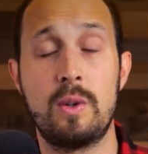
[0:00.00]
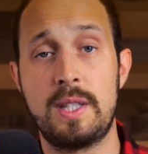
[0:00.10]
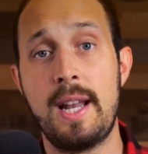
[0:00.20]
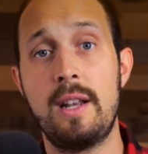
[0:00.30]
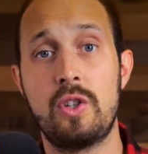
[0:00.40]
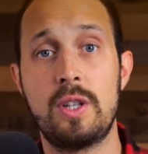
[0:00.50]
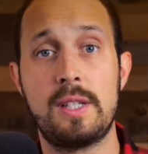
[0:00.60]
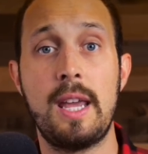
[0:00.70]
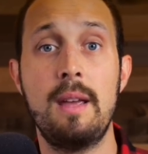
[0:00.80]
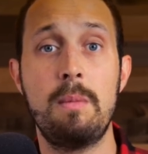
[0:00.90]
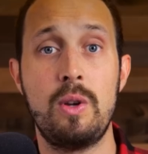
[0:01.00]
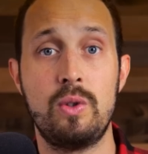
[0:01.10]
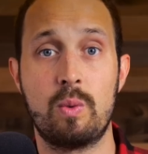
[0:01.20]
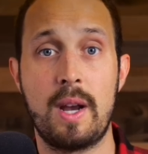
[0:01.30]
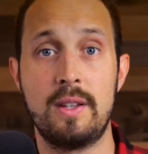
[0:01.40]
So it's not just him
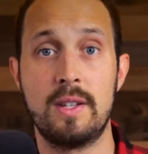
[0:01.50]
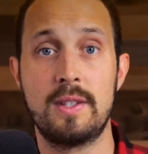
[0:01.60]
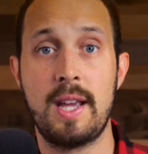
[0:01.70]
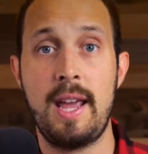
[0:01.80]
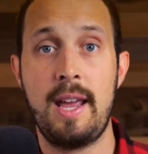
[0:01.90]
who's racist,